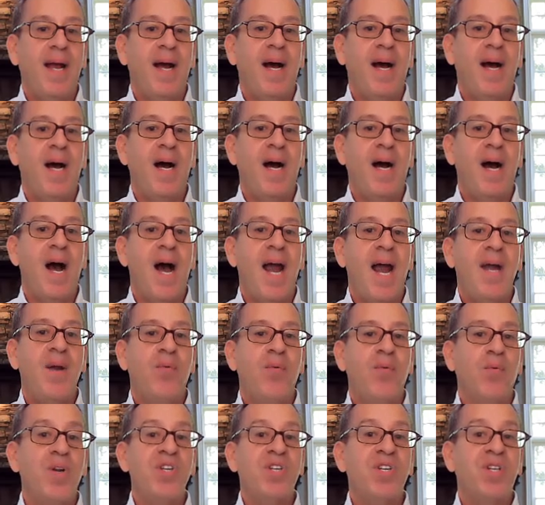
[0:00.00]

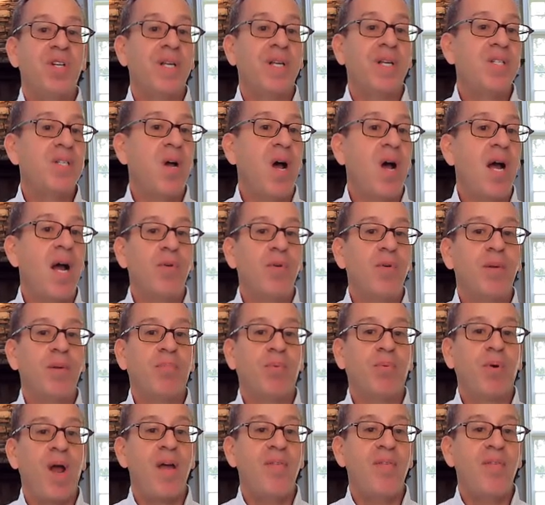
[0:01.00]
I recently talked with
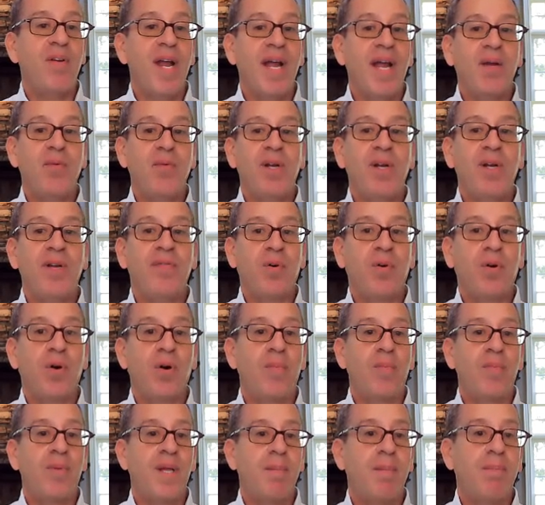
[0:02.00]
a private equity
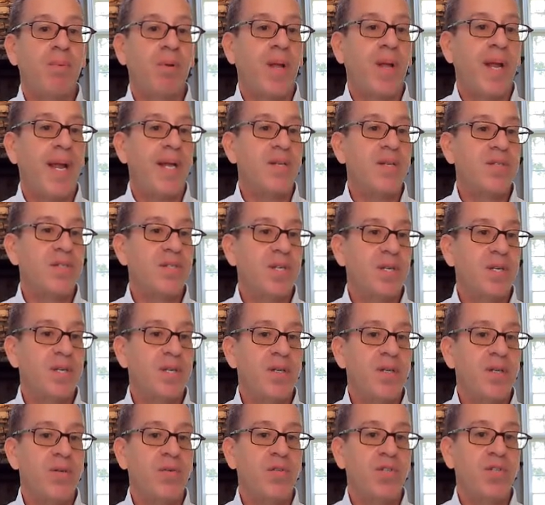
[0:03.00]
firm that plans to
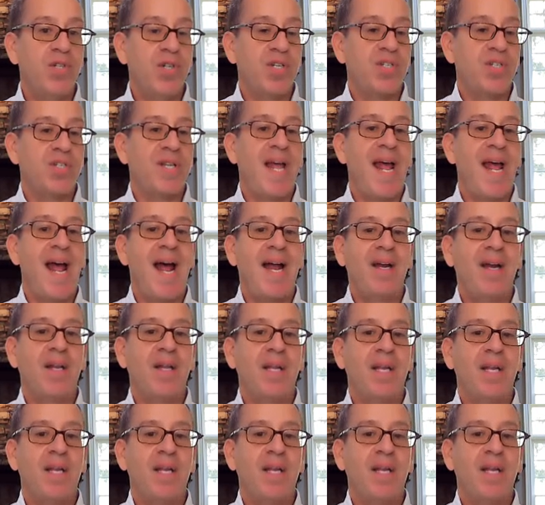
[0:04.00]
do just that.